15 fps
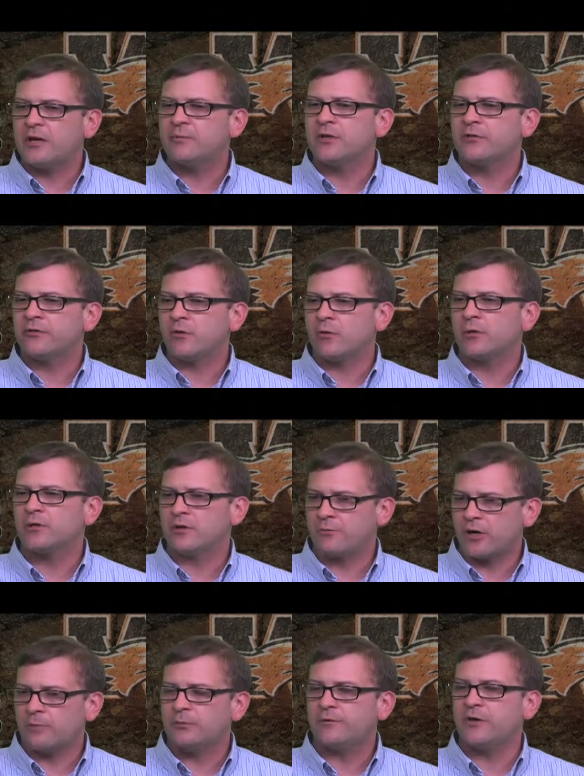of Minnesota, the
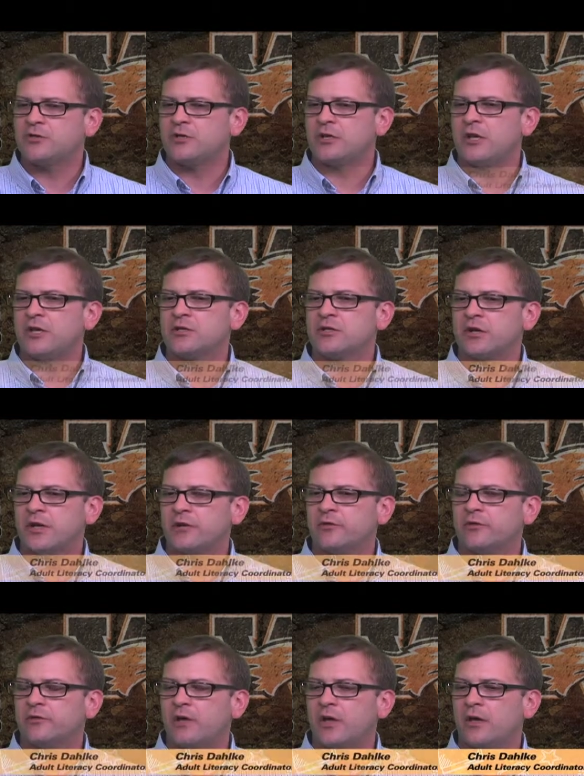Department of Education
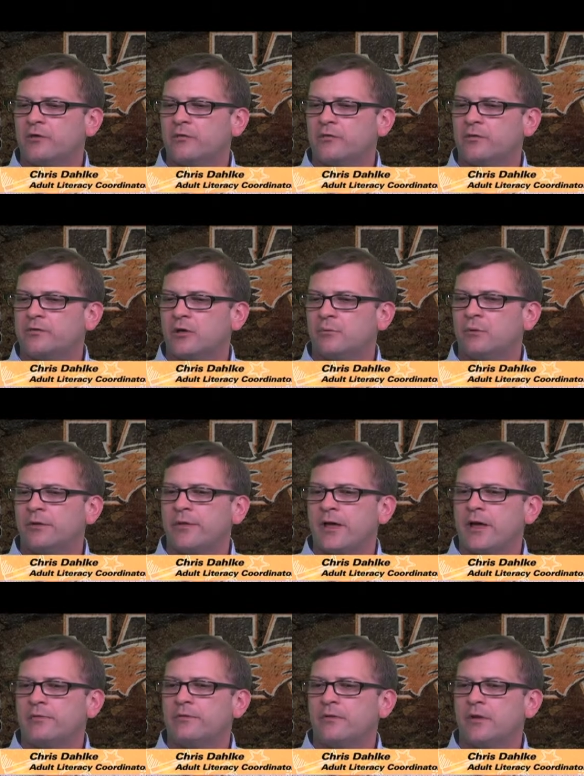has, has determined
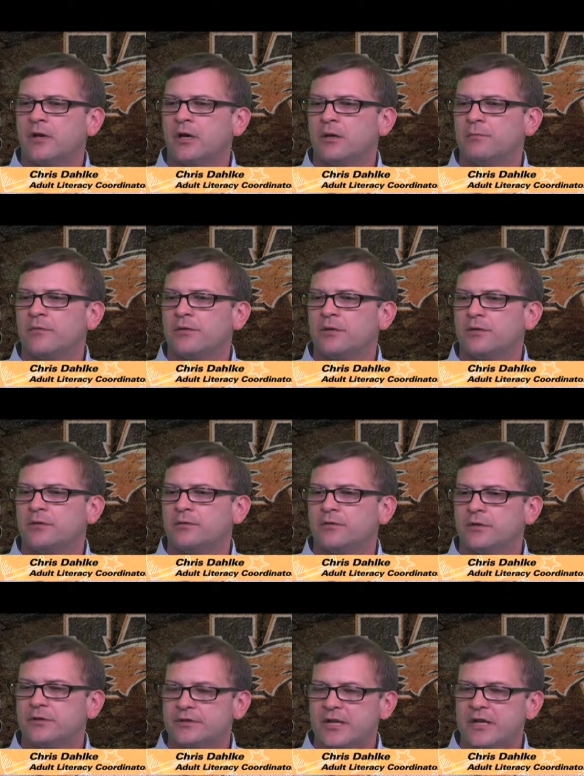that um, the,
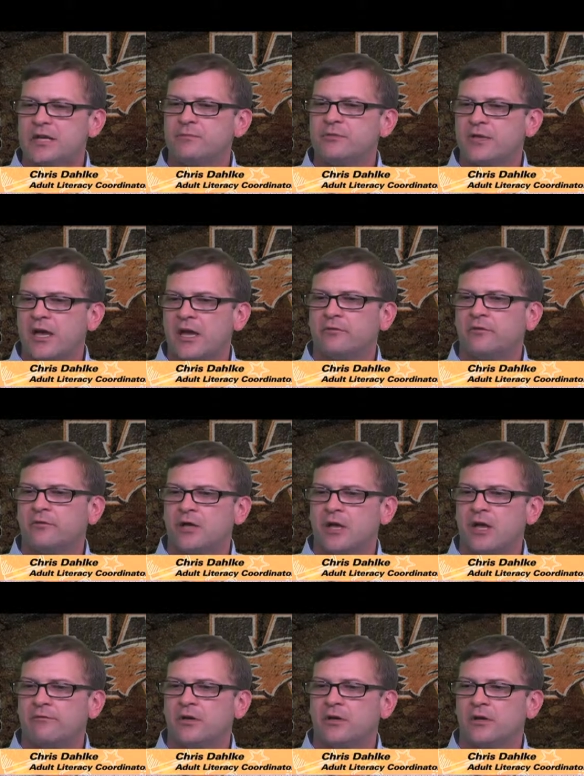the TABE test, they
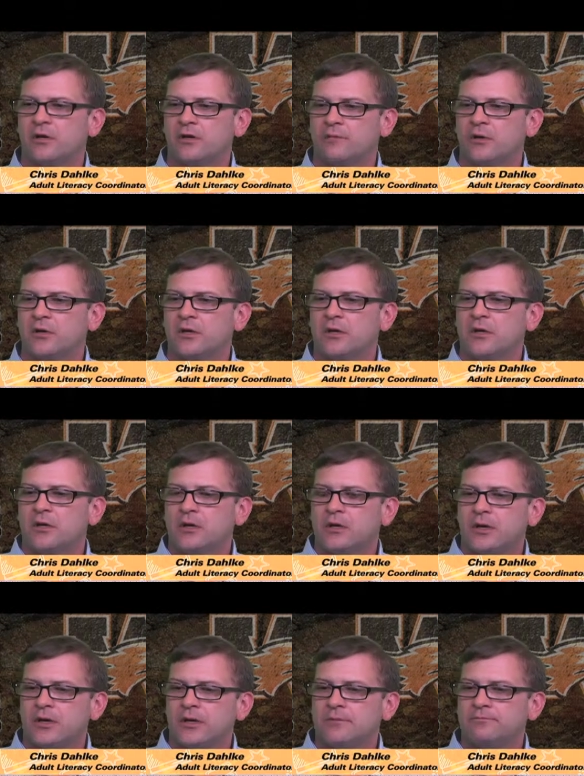have yeah. a,
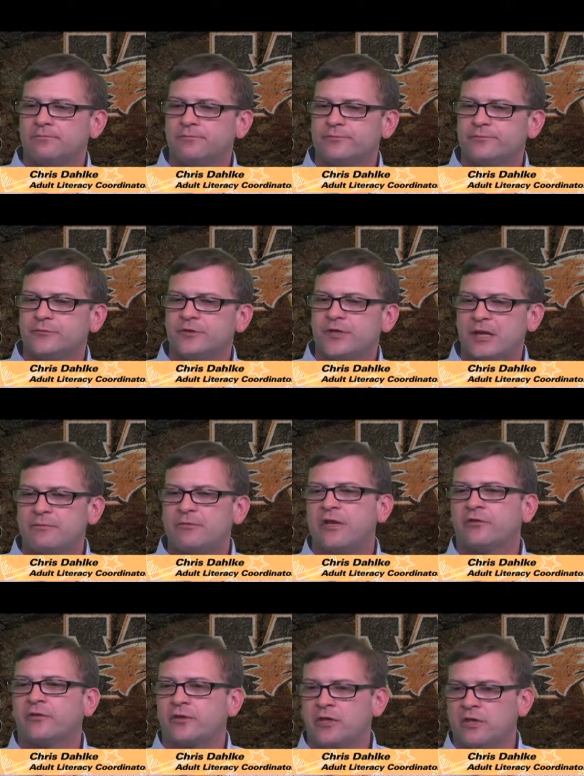a um, TABE
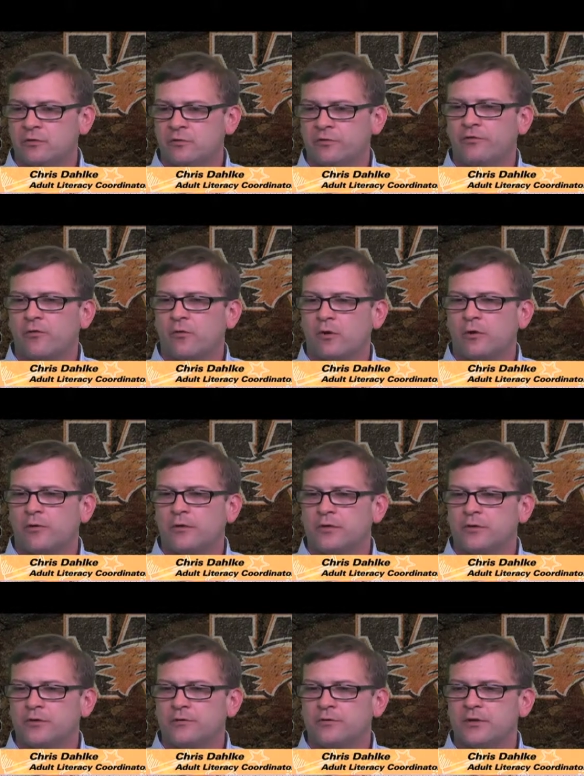test that they use for
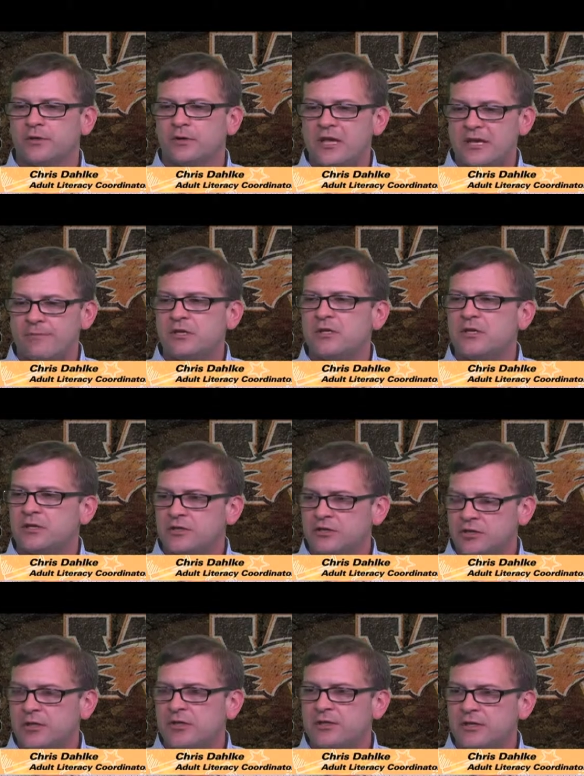the, the ABE and
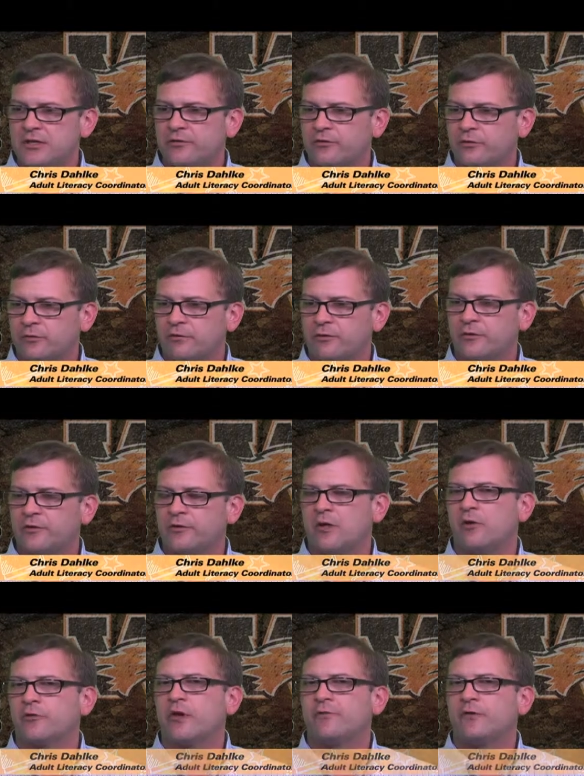GED services, and
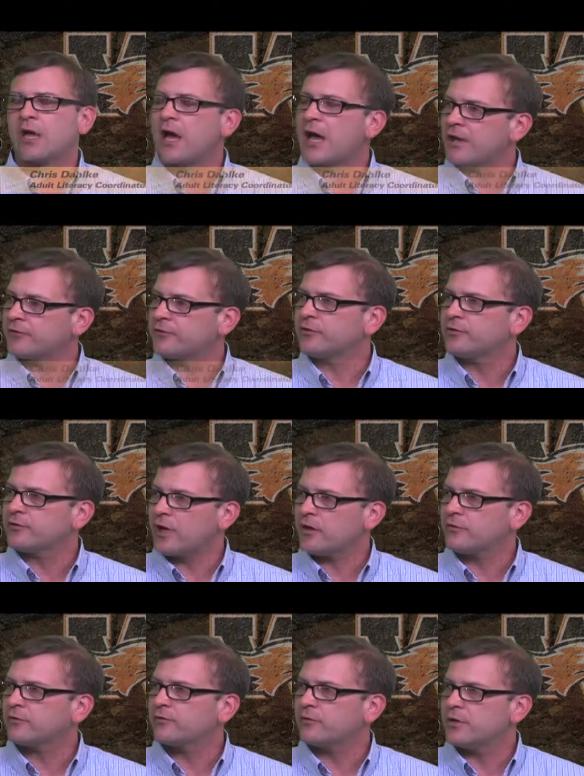they also have a CASAS
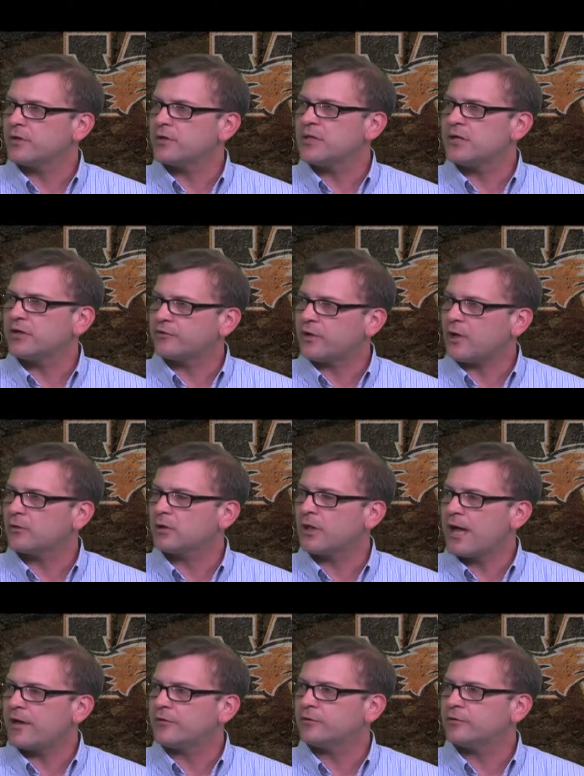test for the ESL
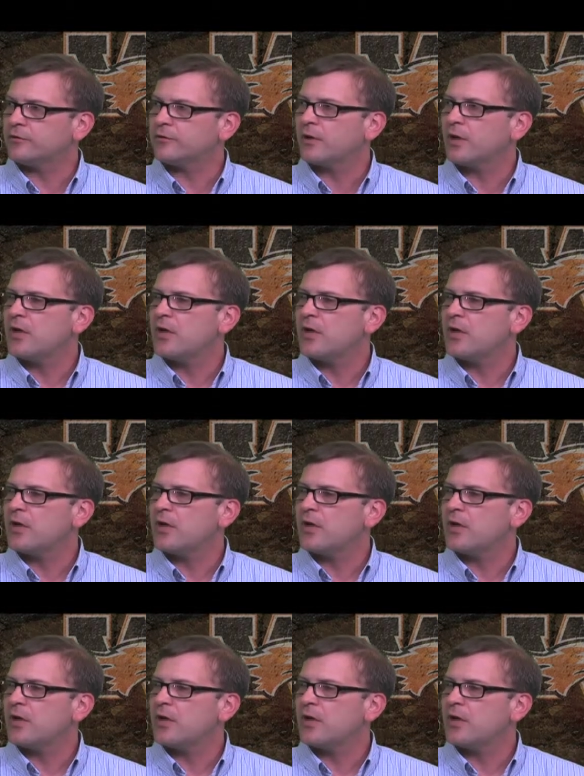classes.